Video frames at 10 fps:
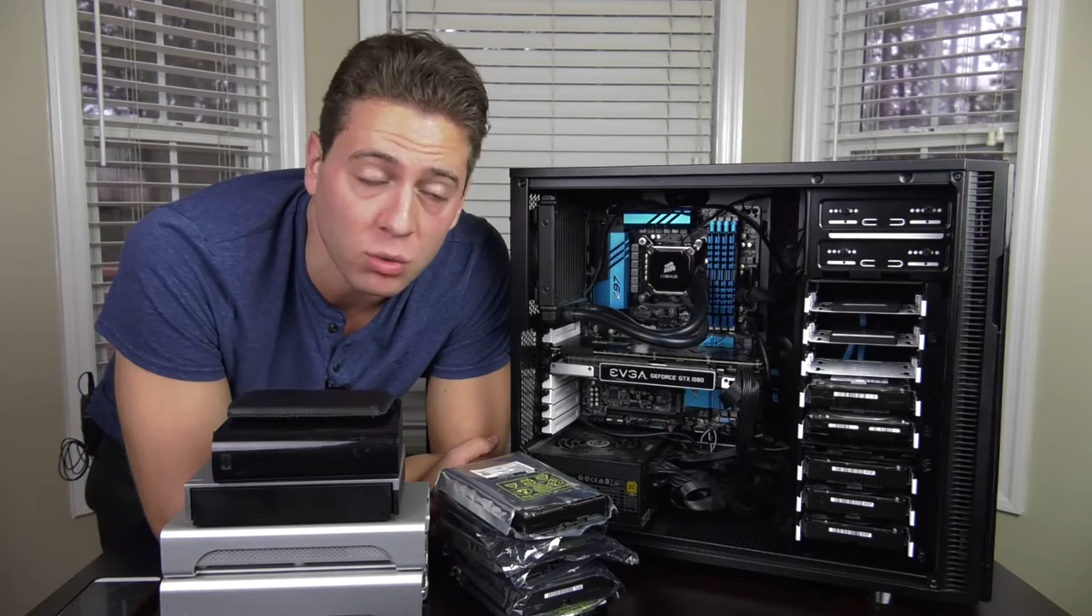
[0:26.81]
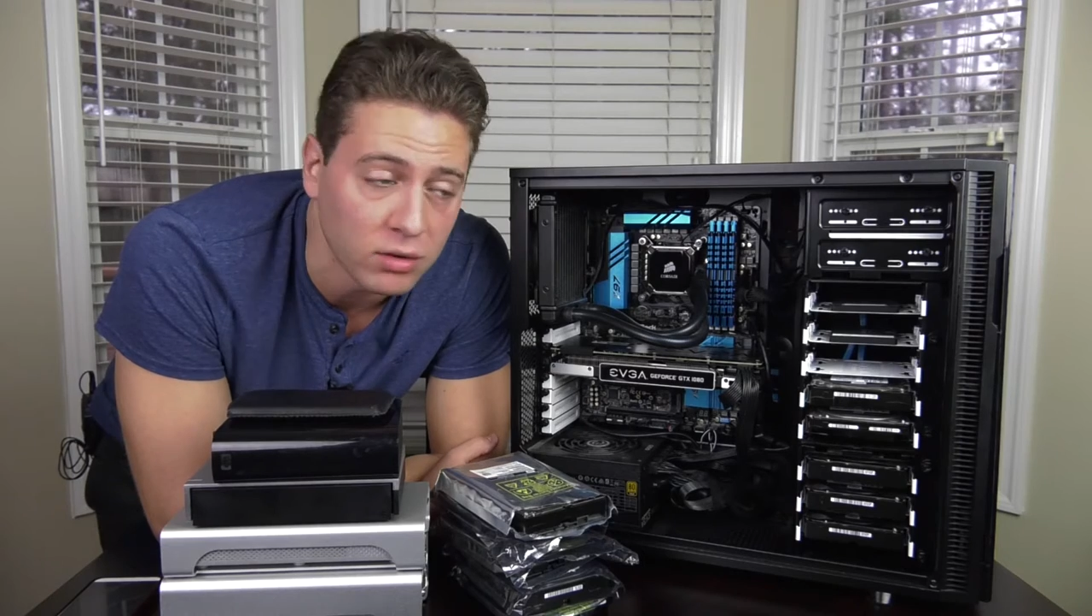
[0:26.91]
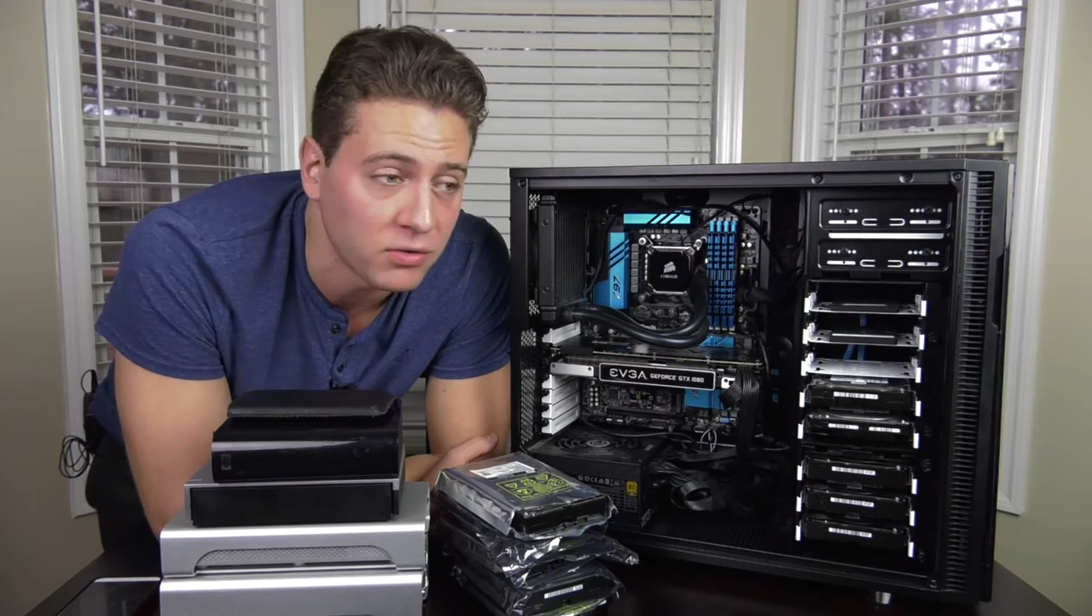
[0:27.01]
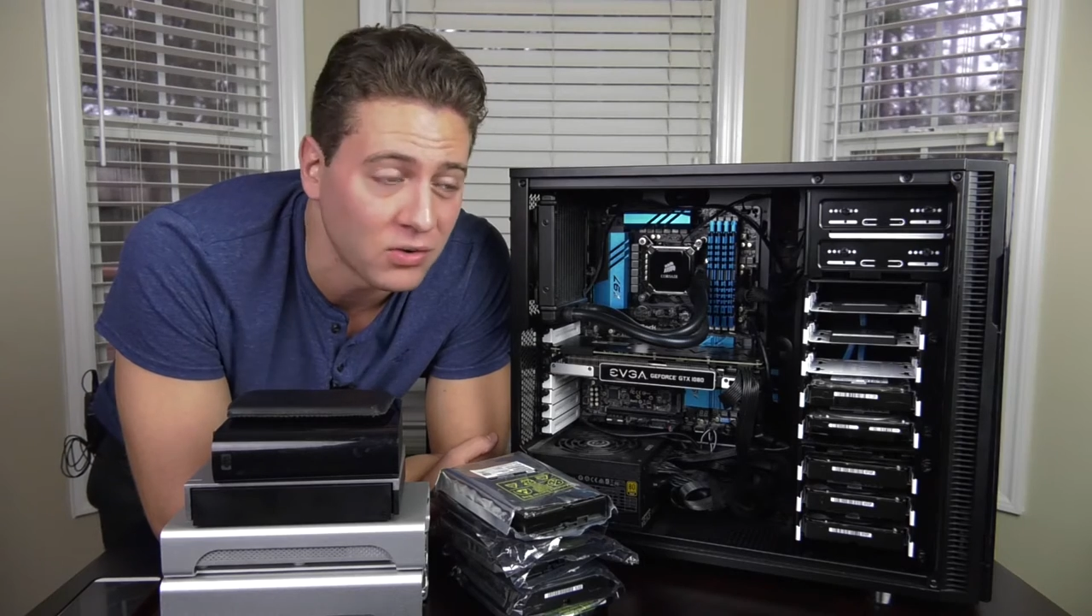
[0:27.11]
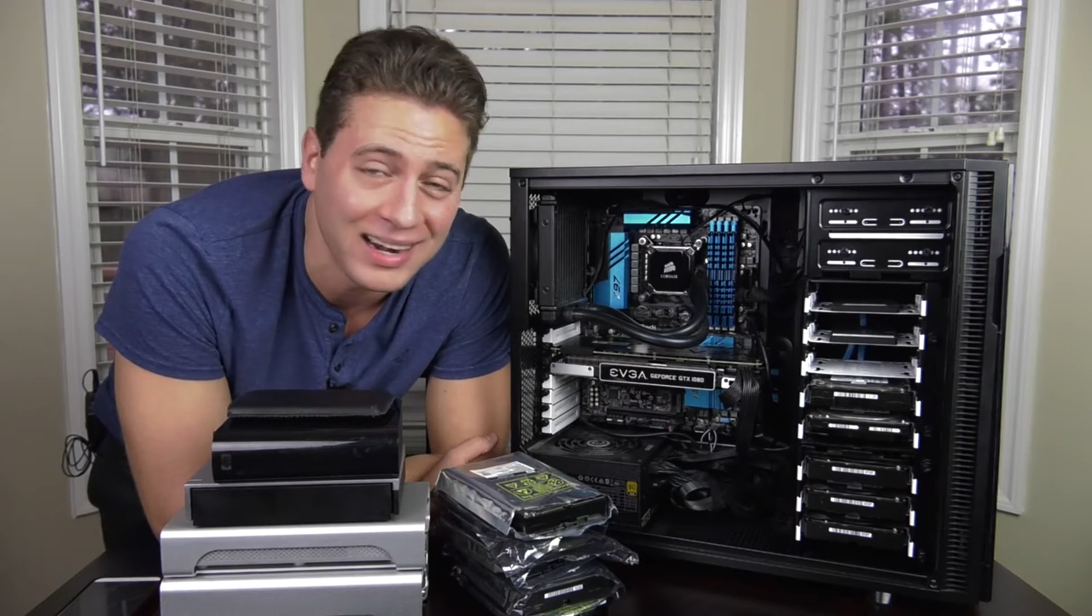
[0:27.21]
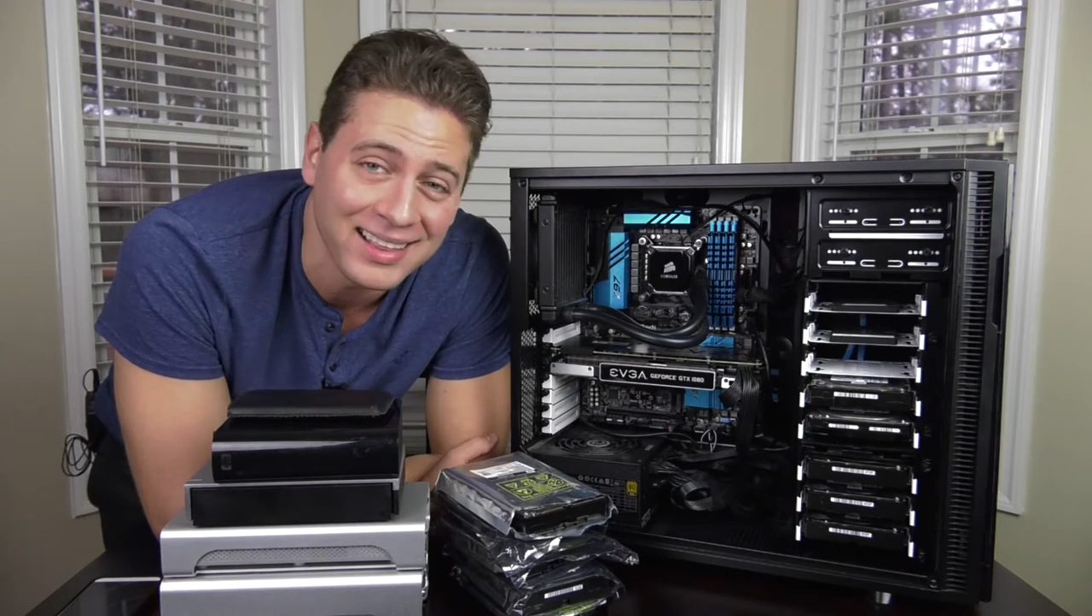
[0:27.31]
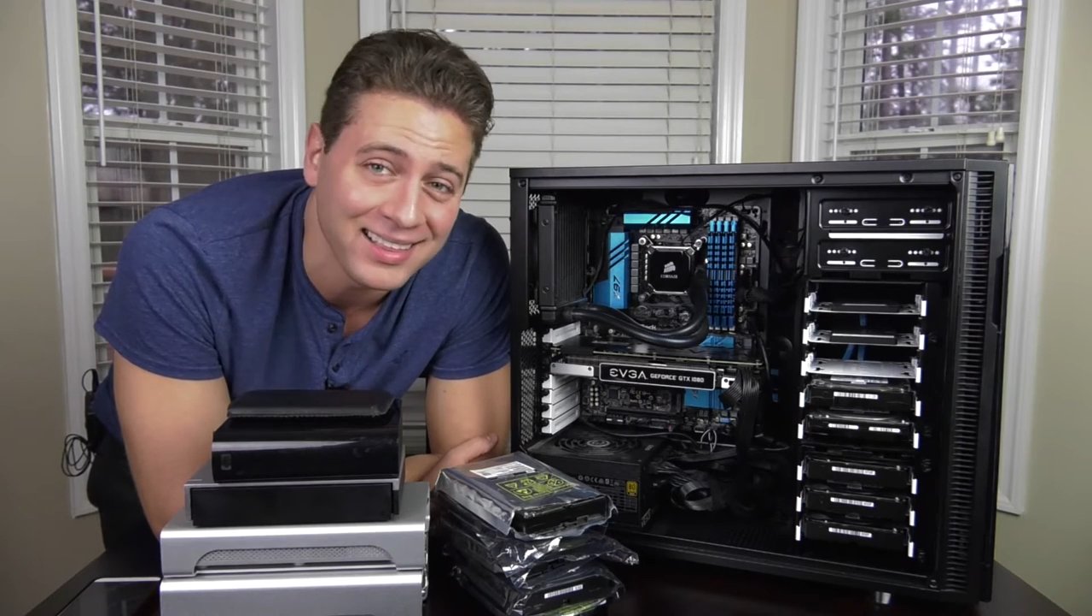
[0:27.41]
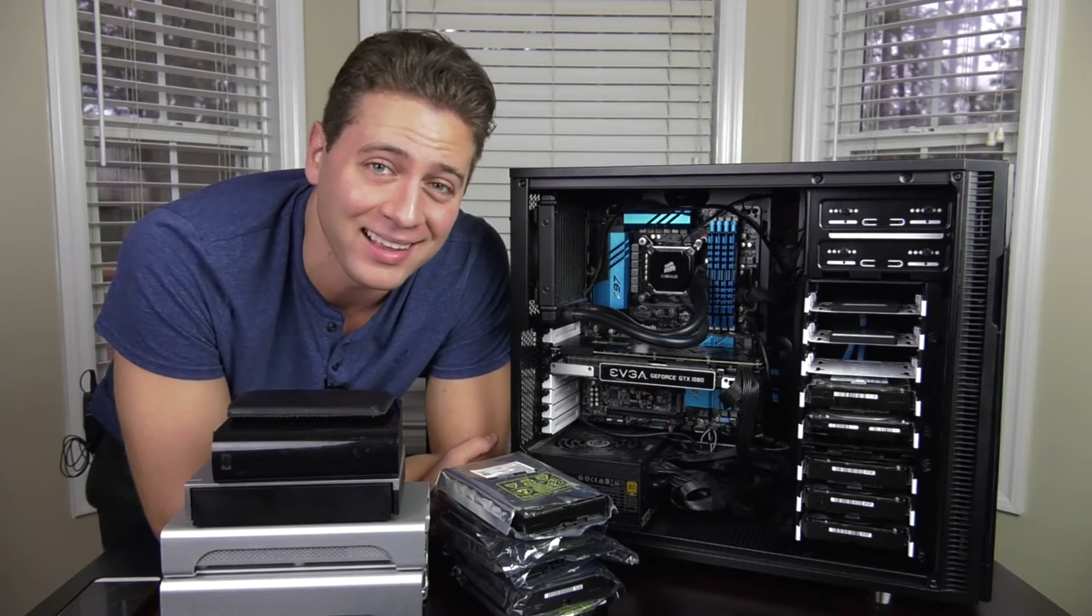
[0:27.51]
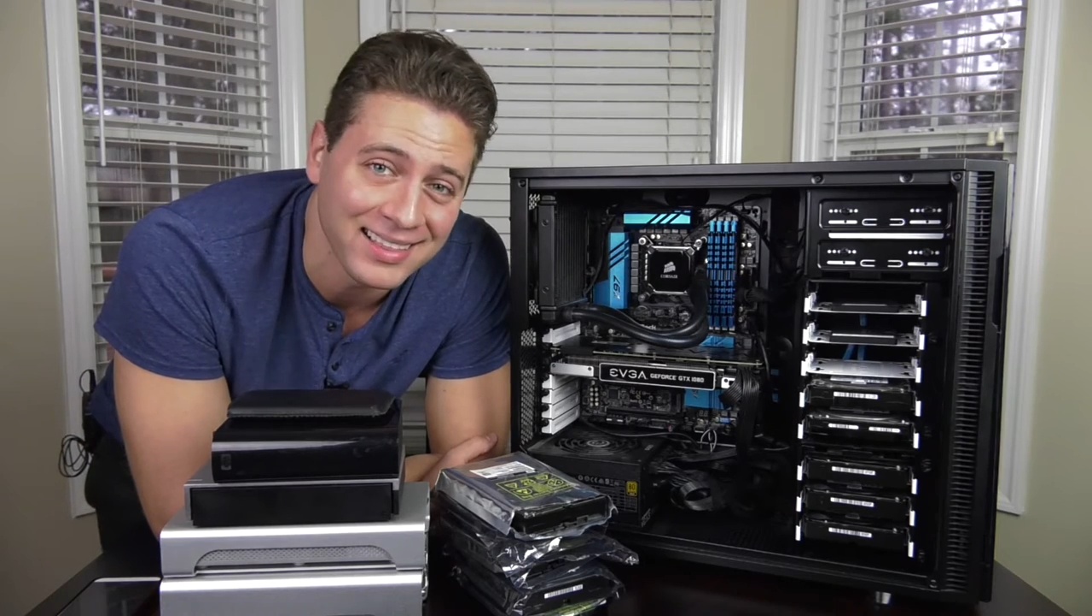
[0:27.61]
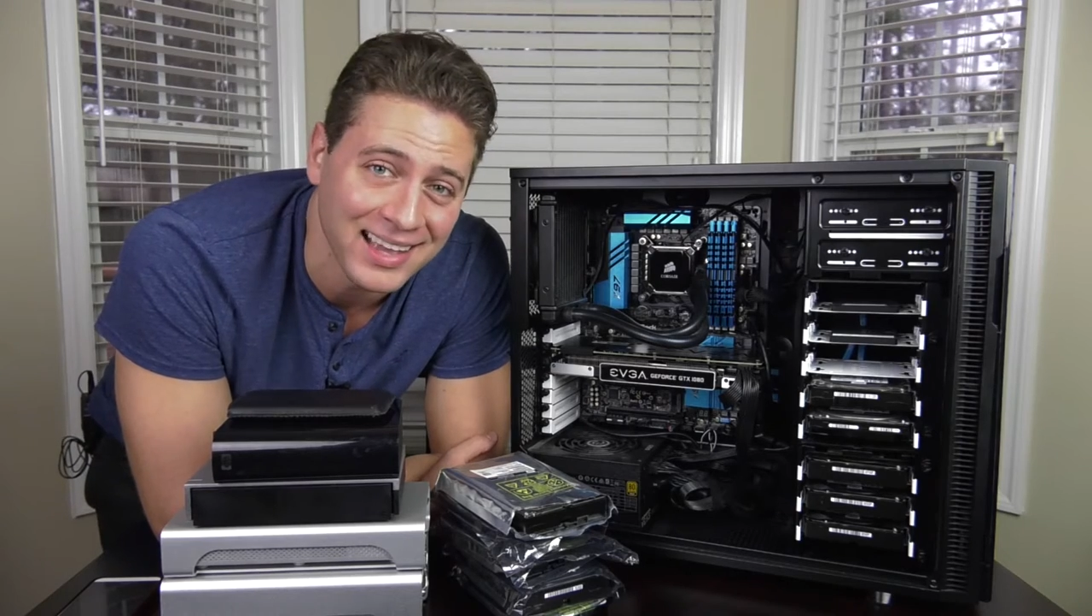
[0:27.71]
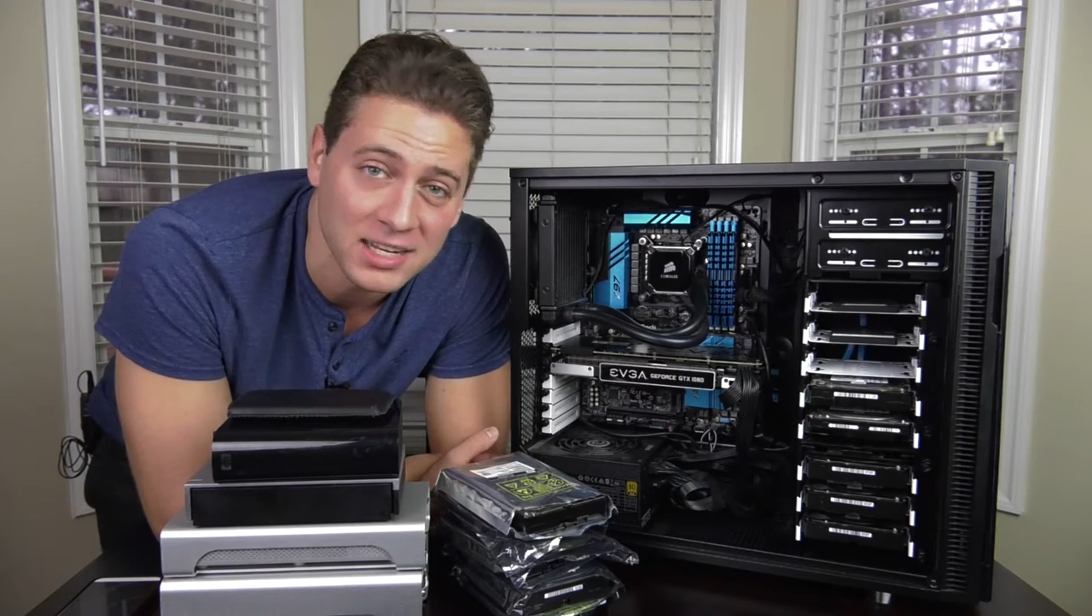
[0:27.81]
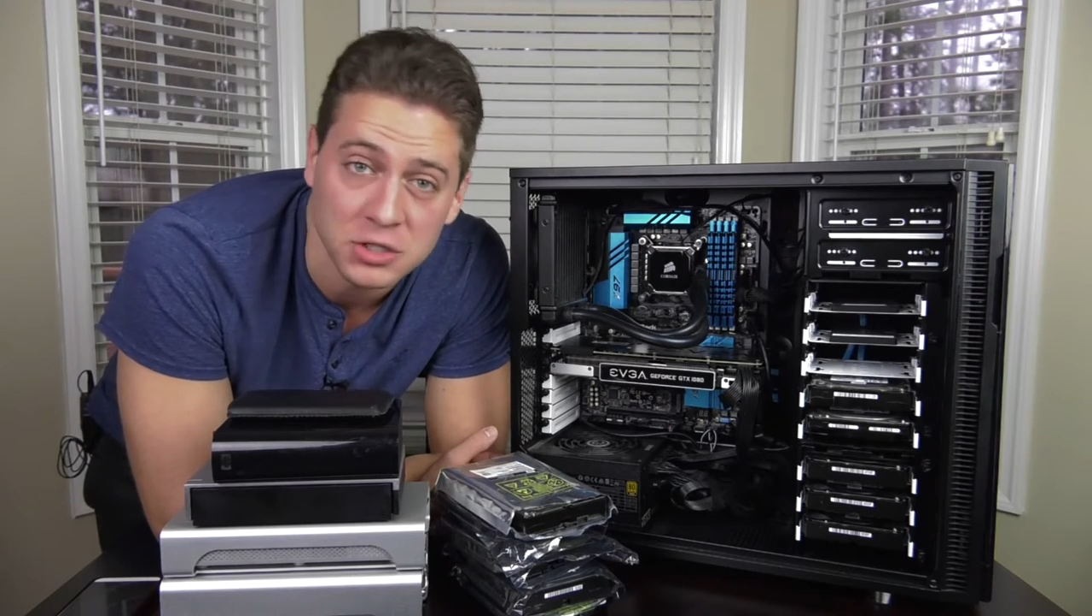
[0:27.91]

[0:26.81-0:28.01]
or for anything like that.